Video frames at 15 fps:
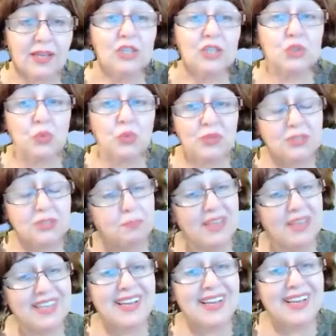So we're
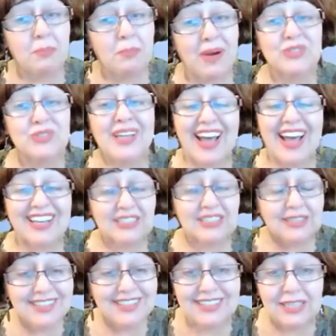speaking about
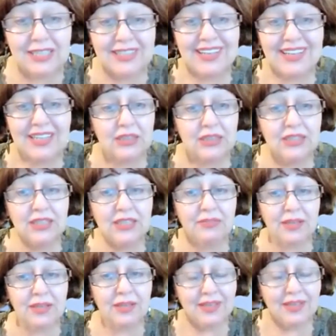assisted
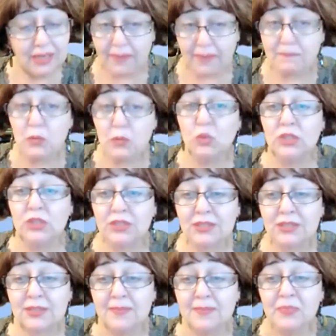living
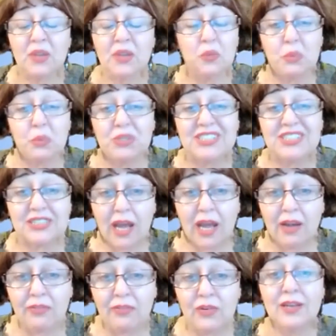communities with
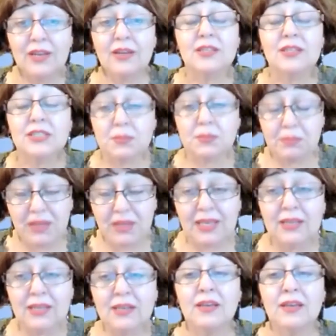staff
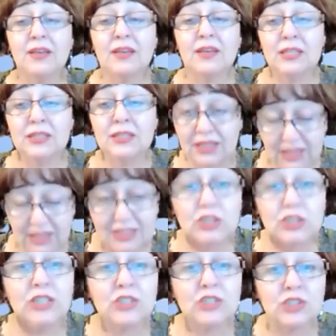speaking in
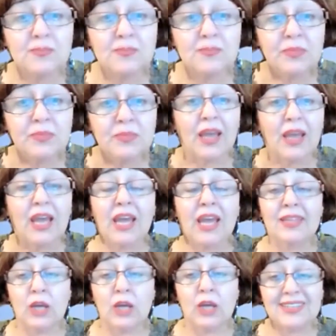English,
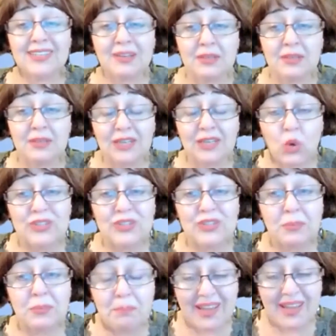and on
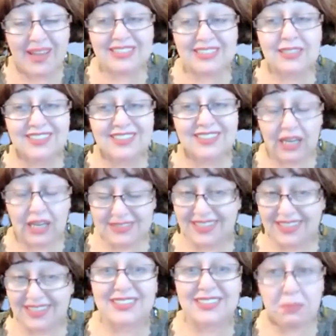a best
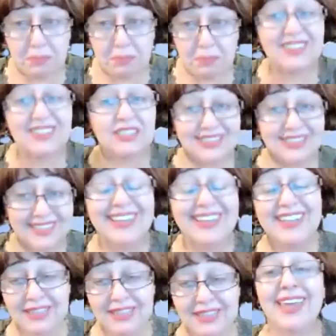standard, better than
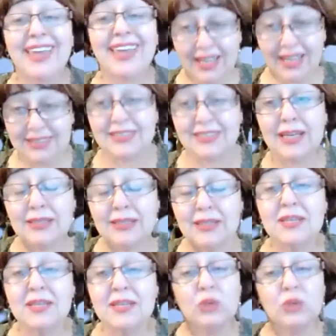in Canada,
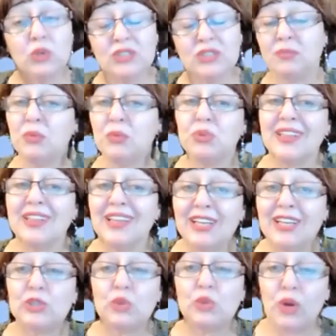because we would
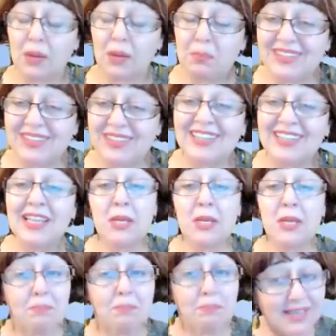like to accommodate
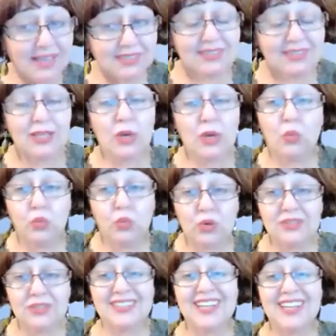best
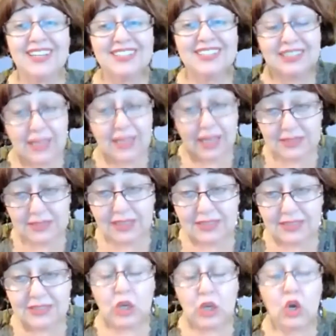world
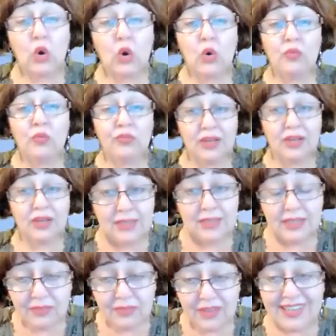standards of
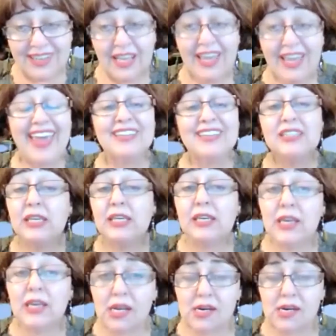living and
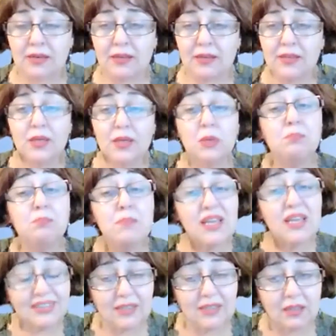care,
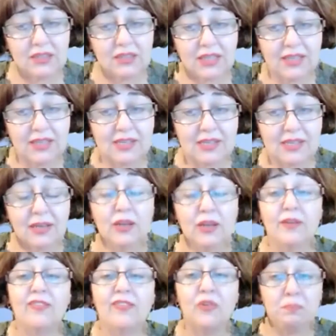medical care
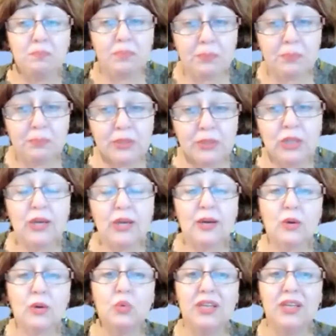for people
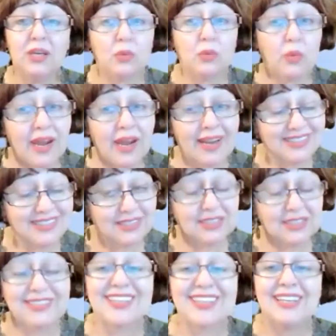who require
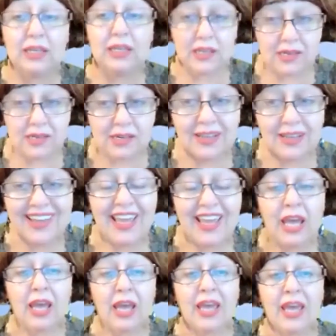this care
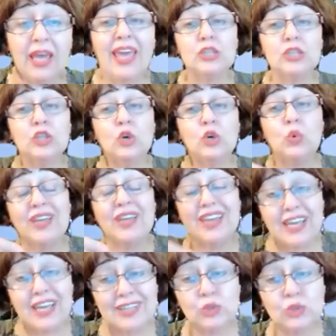and who
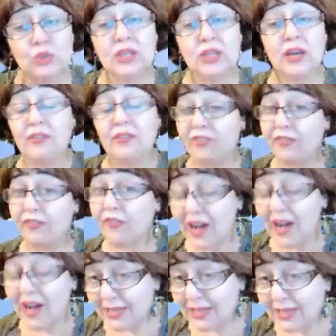cannot
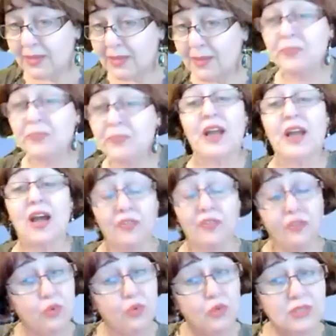find
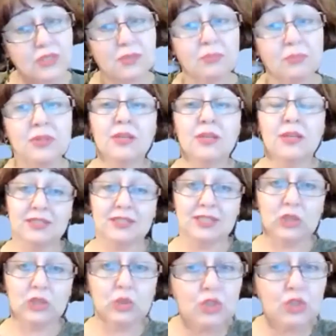affordable
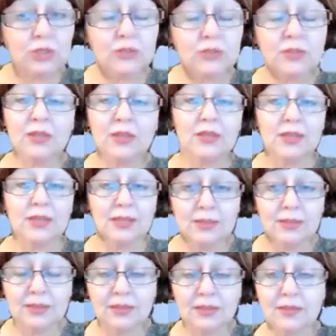solution
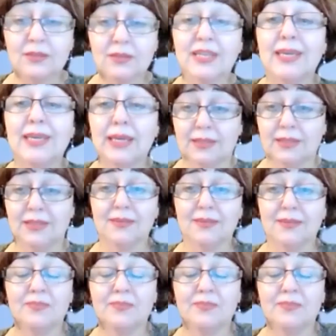in Canada.